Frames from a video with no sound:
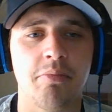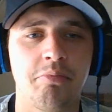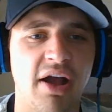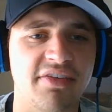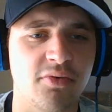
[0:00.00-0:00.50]

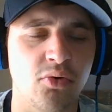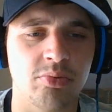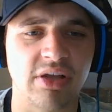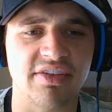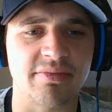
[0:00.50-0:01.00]
Box score
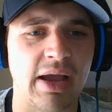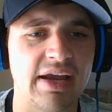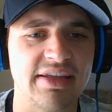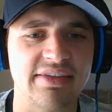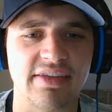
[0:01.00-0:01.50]
plus
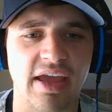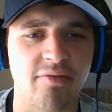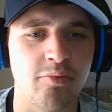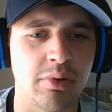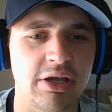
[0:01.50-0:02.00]
minus,
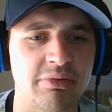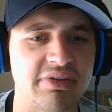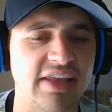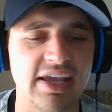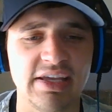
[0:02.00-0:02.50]
everybody was
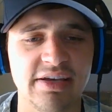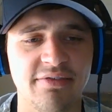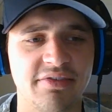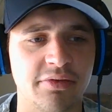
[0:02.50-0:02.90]
negative,